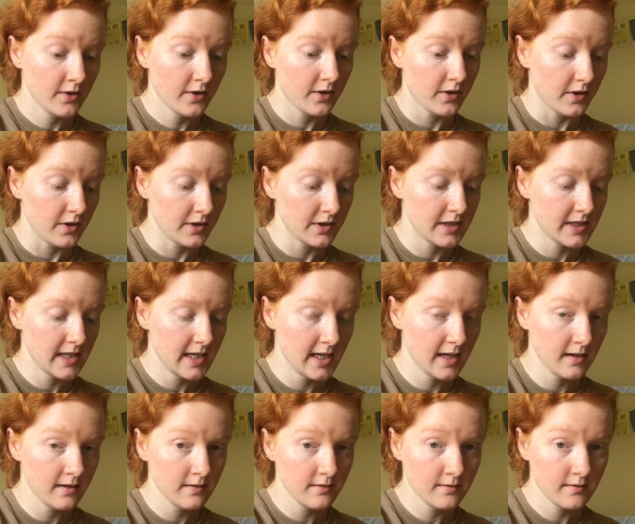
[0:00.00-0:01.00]

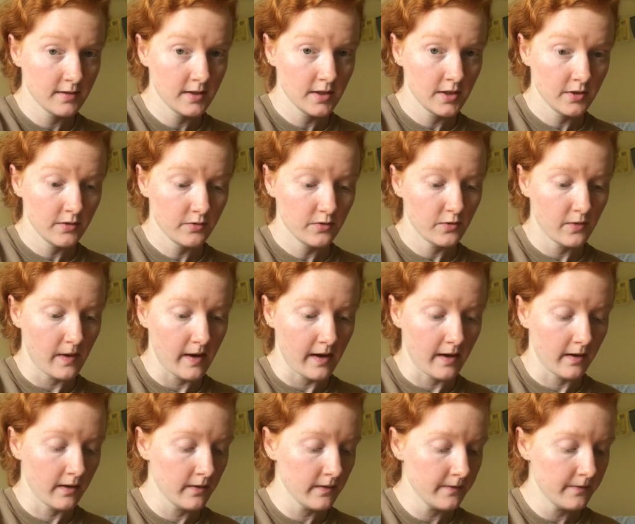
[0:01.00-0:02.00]
13,
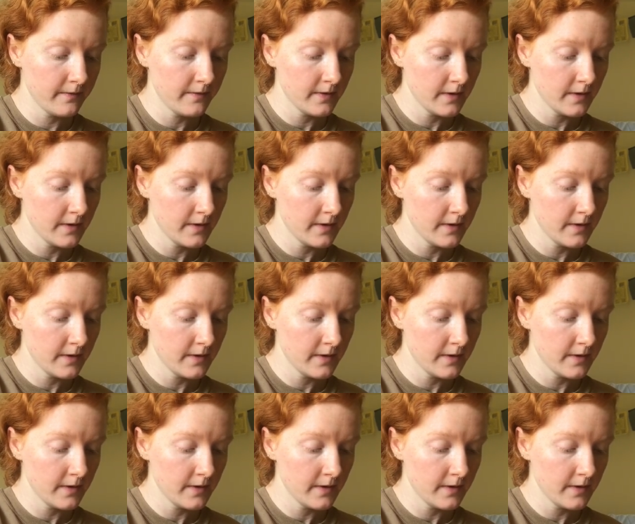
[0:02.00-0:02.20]
12,